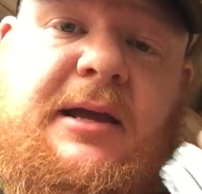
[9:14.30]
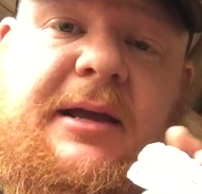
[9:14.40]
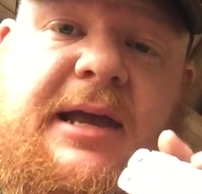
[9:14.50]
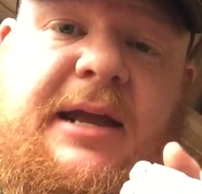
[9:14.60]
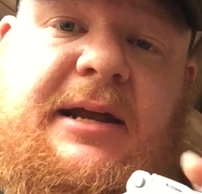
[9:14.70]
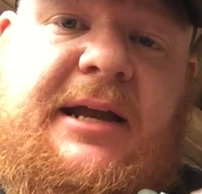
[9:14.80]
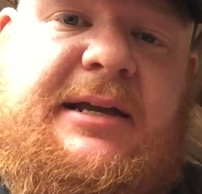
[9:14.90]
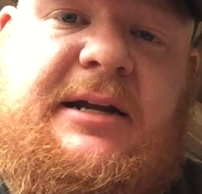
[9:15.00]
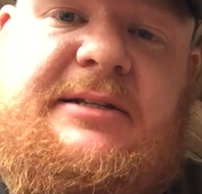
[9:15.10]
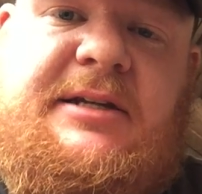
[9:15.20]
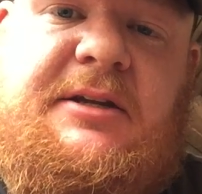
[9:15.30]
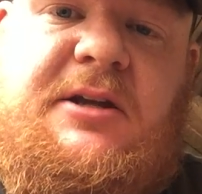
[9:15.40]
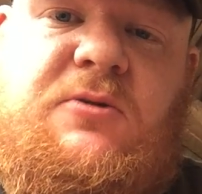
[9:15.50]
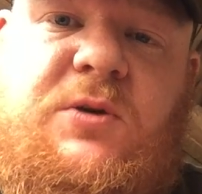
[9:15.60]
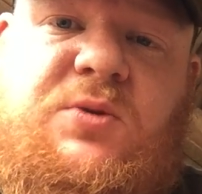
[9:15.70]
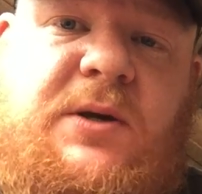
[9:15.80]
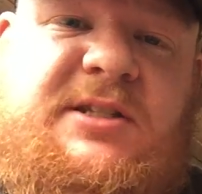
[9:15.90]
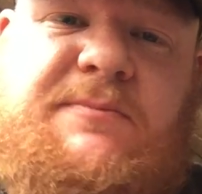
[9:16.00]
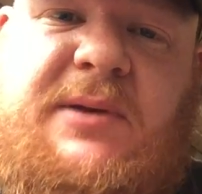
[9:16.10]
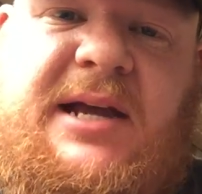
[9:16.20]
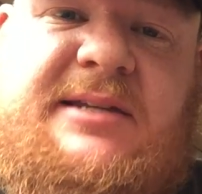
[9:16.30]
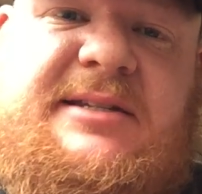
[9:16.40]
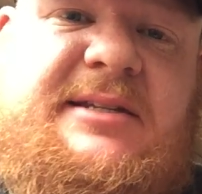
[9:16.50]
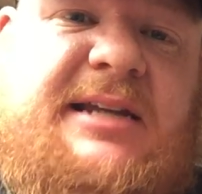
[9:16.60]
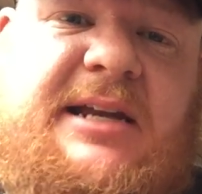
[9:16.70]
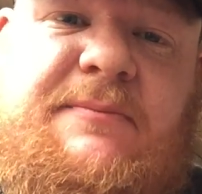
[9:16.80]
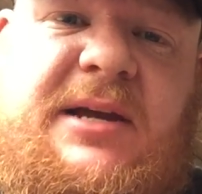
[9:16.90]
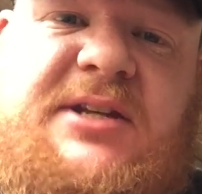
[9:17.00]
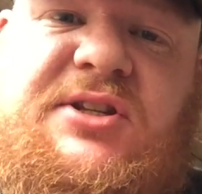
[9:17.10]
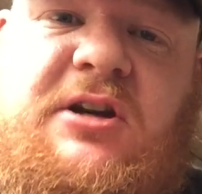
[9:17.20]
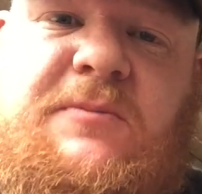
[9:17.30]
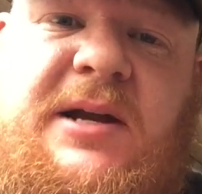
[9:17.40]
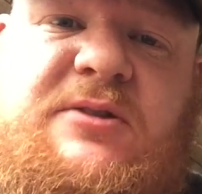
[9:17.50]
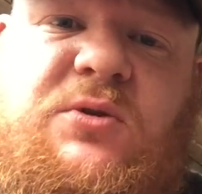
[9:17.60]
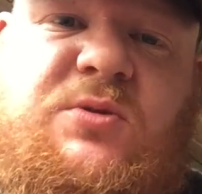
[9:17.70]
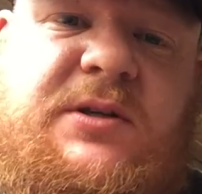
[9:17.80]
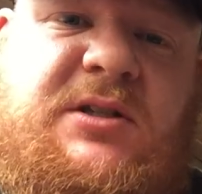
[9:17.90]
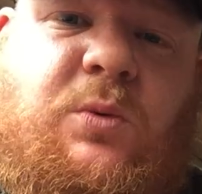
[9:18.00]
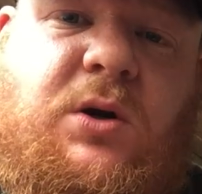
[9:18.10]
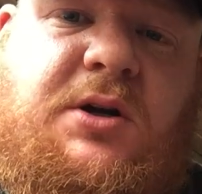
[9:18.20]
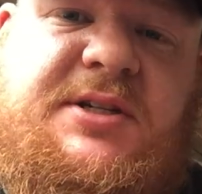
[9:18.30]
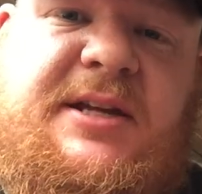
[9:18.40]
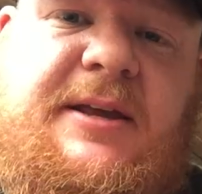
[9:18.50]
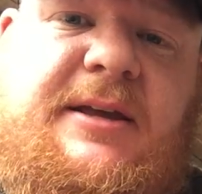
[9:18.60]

Again, I cannot tell you which one's the best, second best, third best, which one's the worst.